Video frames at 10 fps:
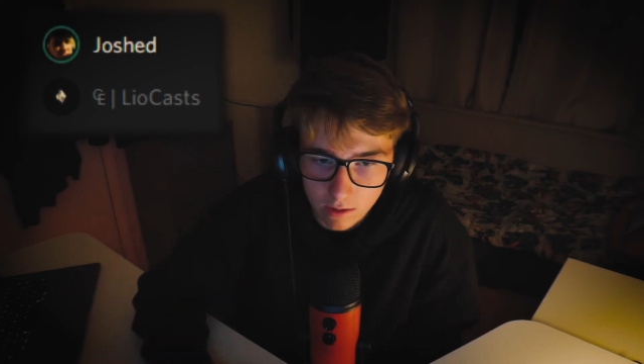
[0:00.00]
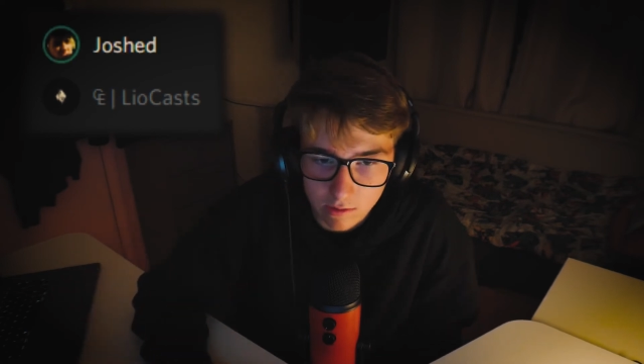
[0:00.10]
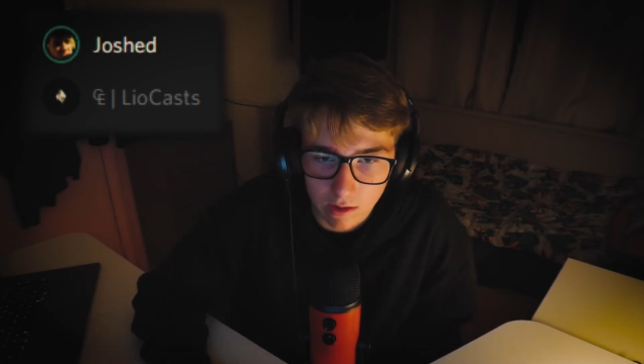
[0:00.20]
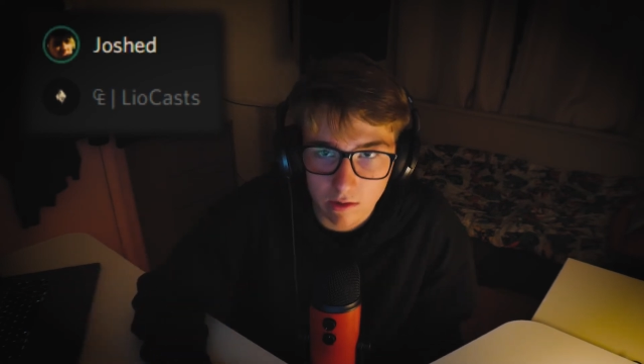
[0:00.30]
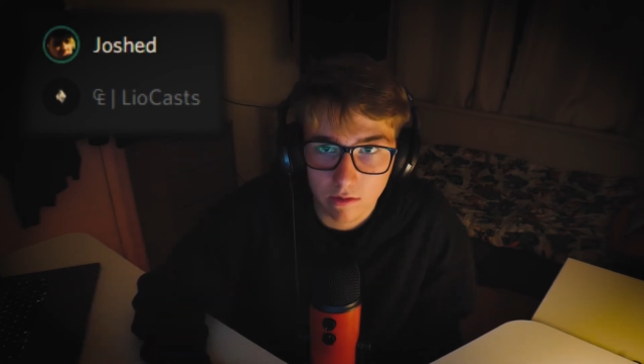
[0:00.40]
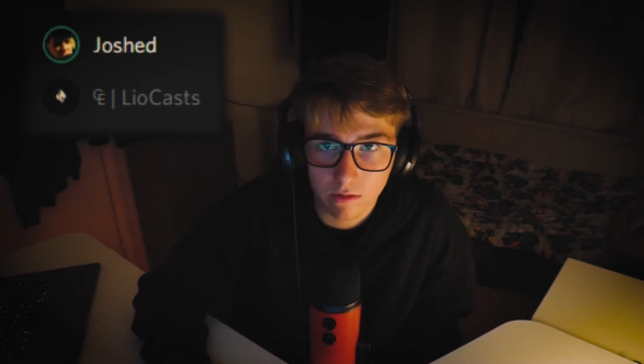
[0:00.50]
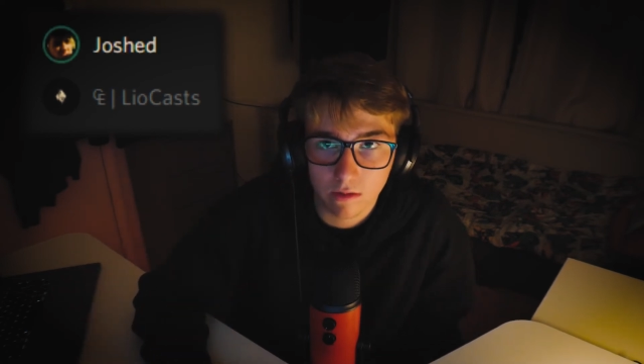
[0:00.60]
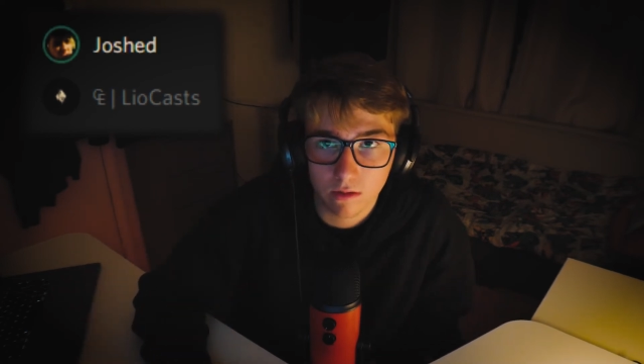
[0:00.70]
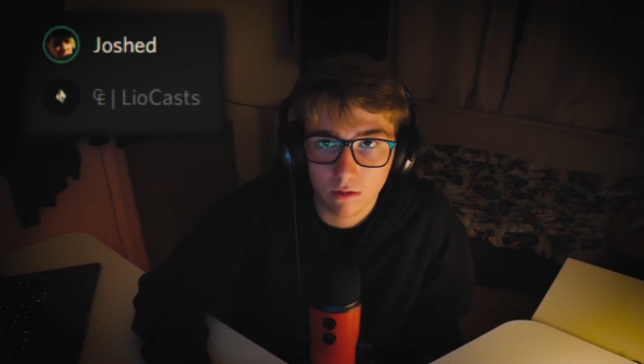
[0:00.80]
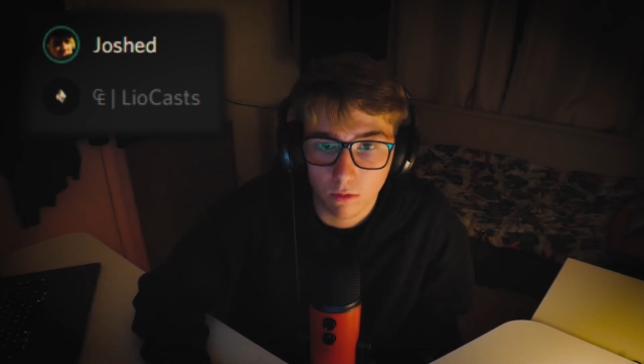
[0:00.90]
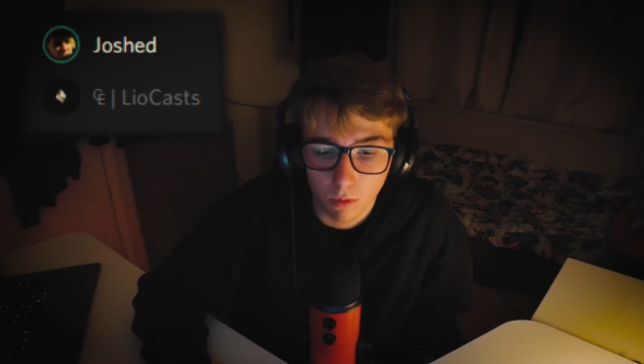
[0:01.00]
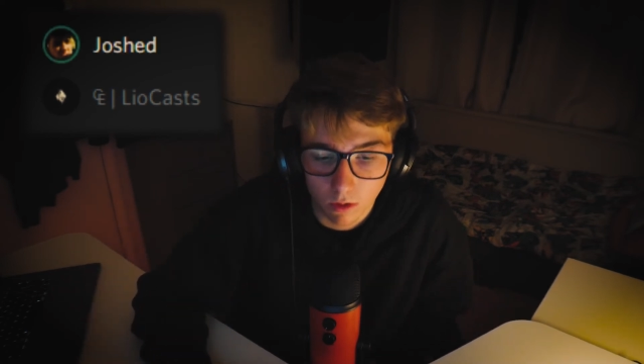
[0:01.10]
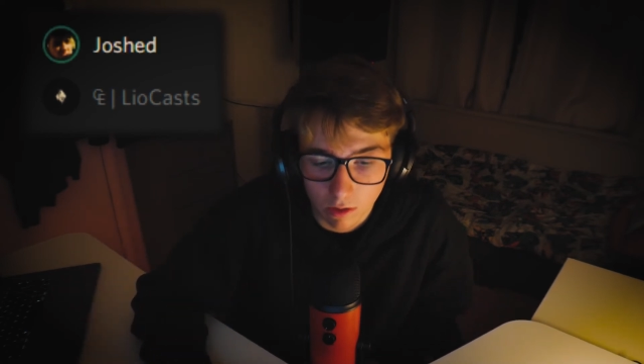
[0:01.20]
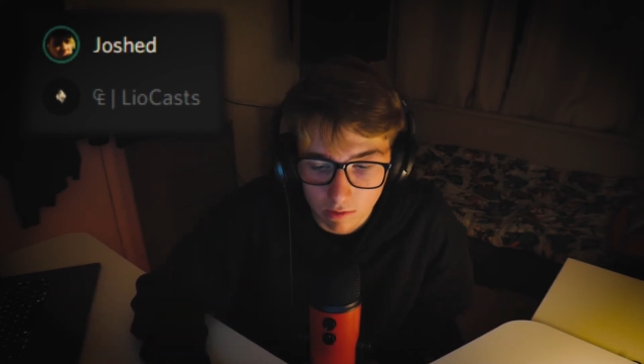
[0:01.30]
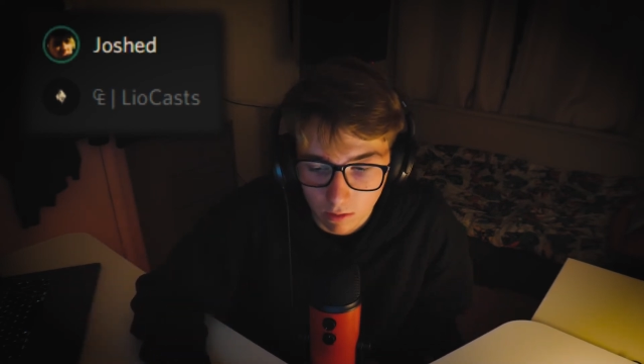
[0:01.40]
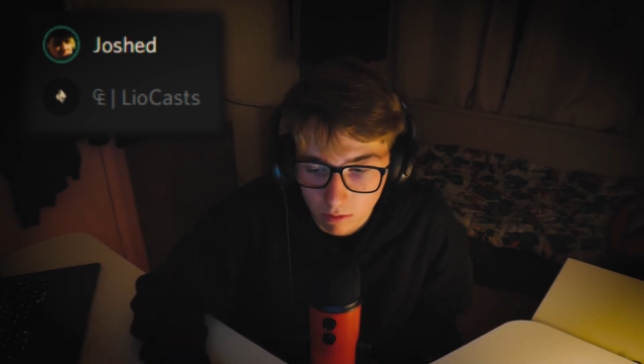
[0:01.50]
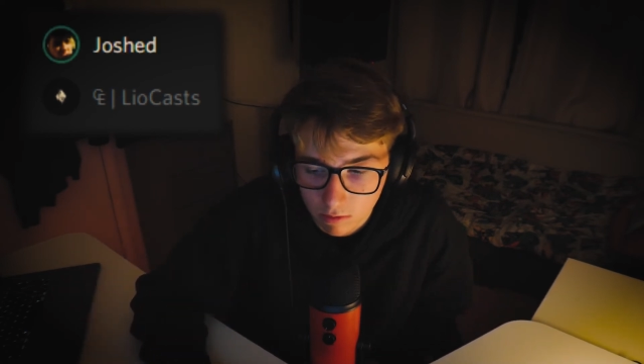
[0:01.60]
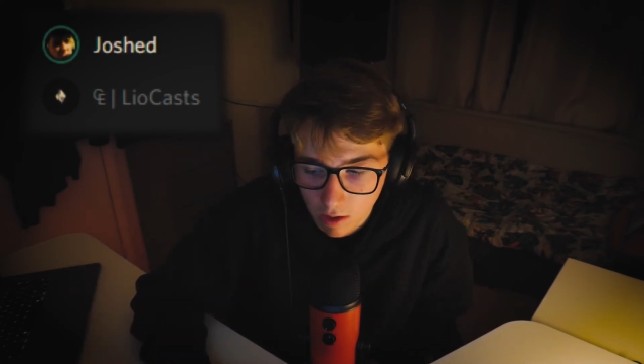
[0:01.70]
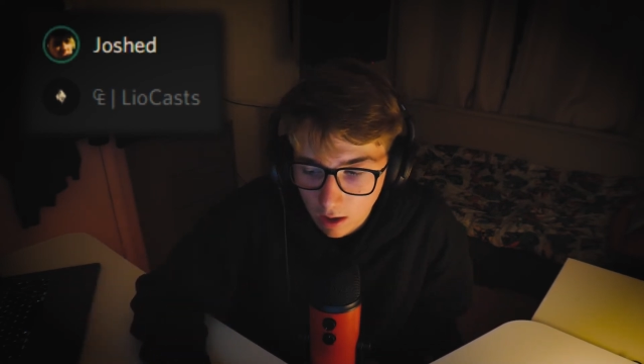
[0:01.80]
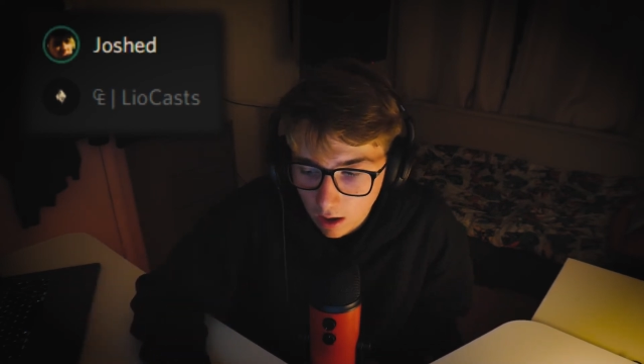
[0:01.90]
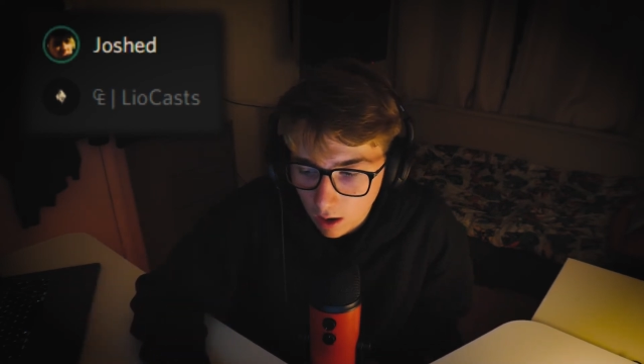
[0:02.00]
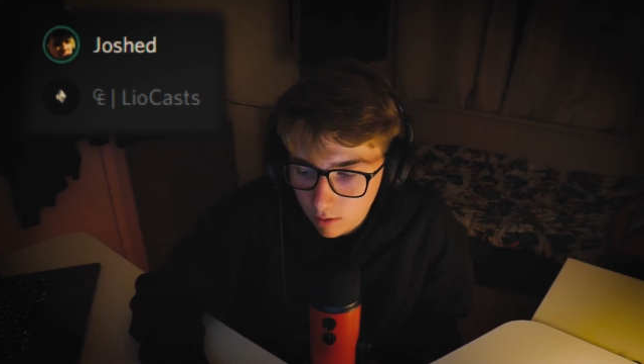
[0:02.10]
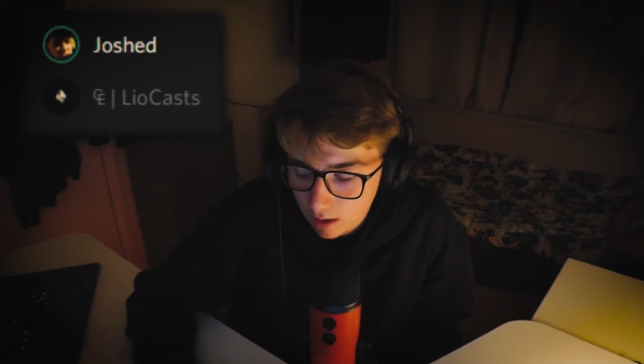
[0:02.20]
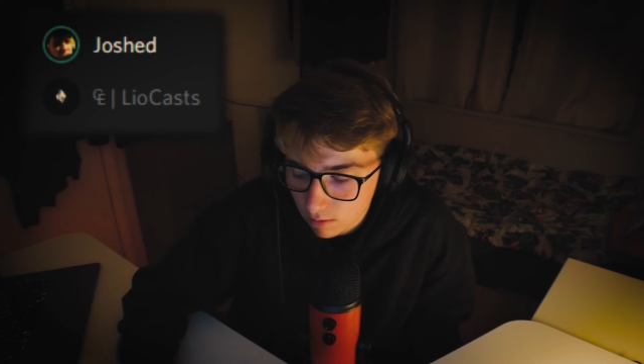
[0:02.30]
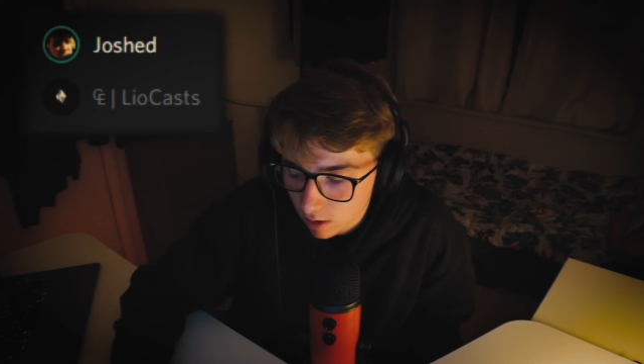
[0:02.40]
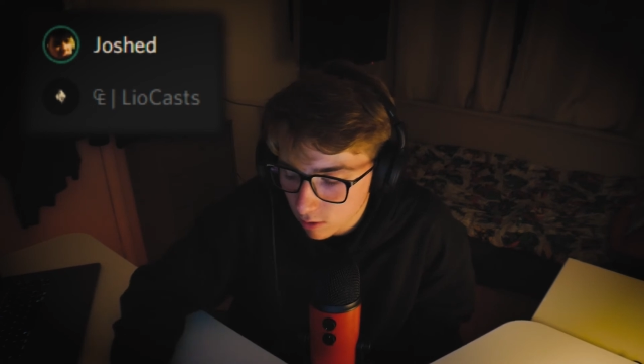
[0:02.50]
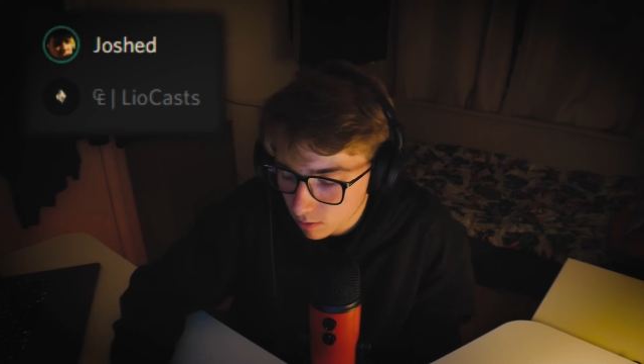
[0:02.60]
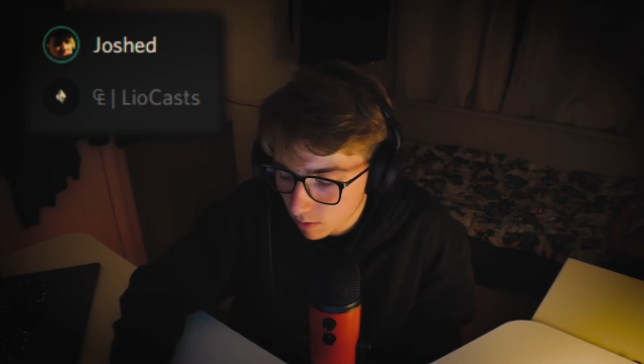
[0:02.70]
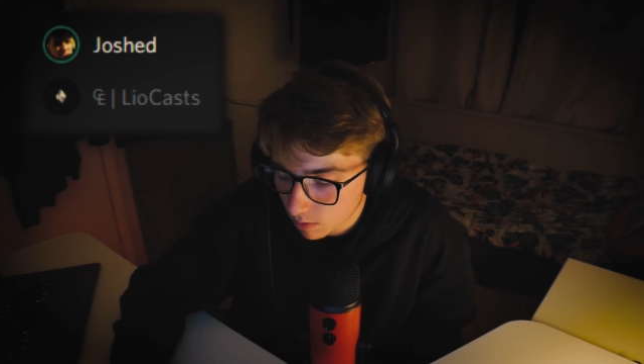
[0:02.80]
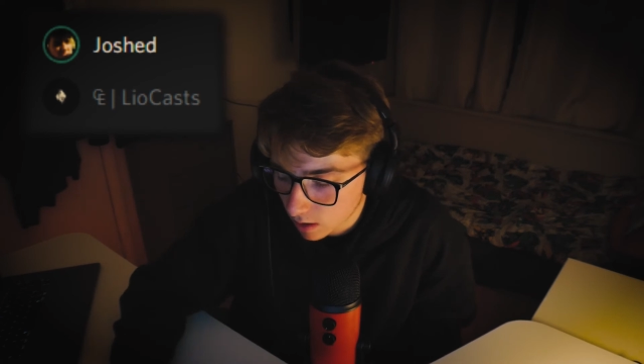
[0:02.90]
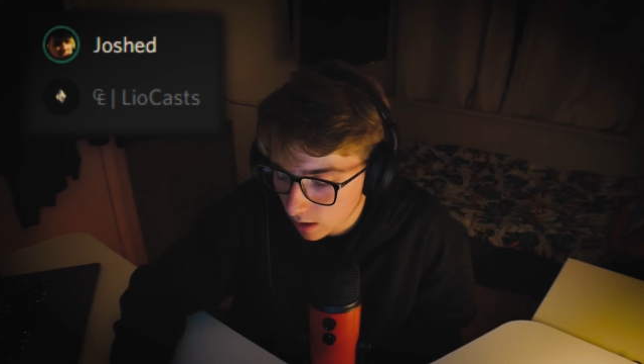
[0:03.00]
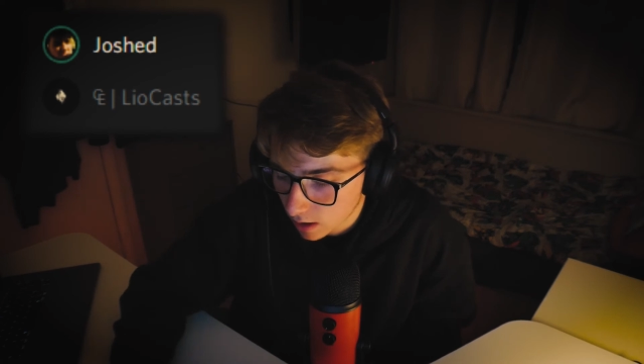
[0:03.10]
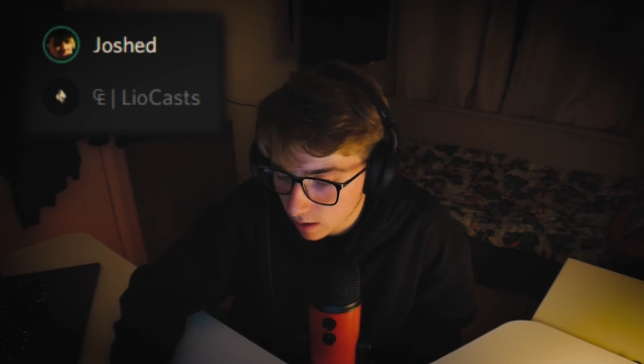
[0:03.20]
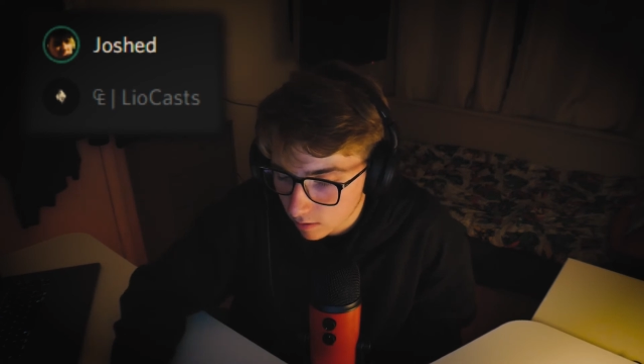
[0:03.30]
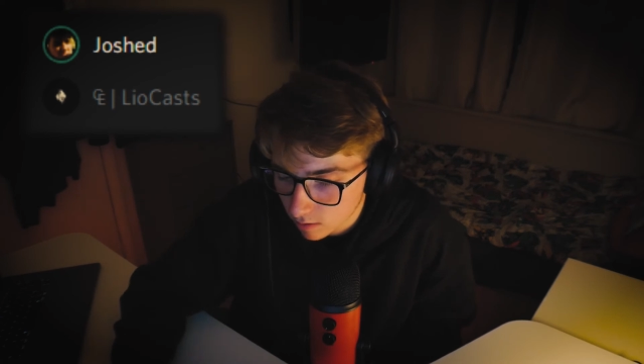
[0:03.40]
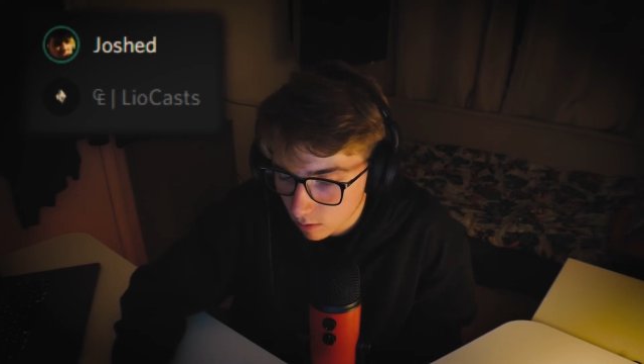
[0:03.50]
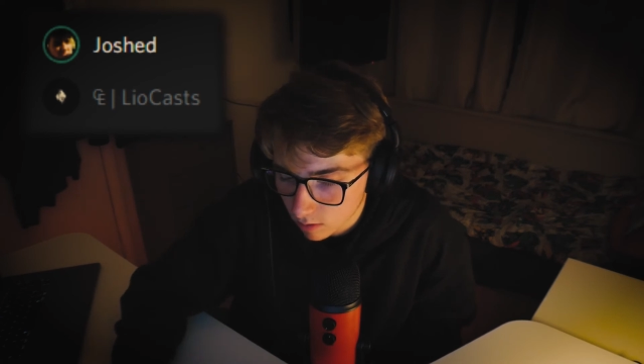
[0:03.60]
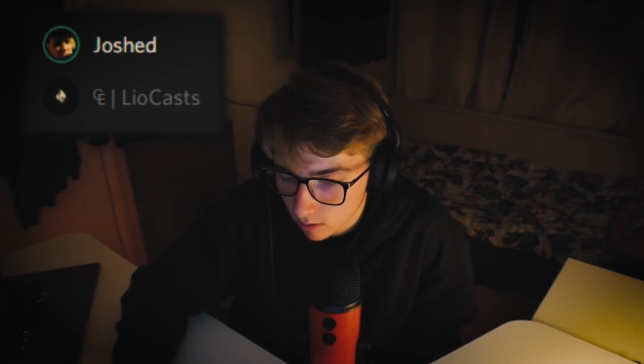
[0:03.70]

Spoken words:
I set this sort of podcast up, because I want to get loads of people in here and then just talk to